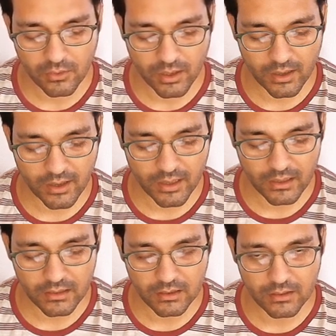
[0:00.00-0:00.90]
can
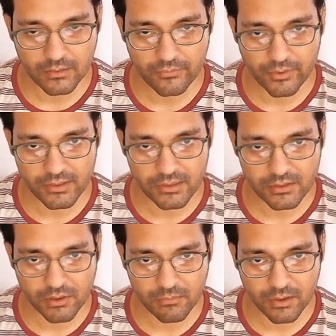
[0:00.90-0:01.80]
write fish
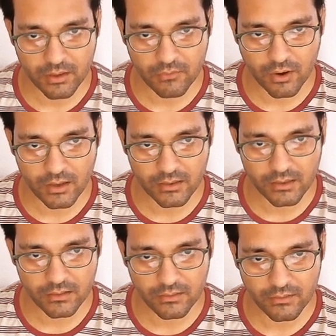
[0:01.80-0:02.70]
swim in
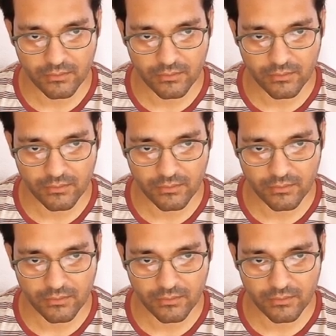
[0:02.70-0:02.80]
water.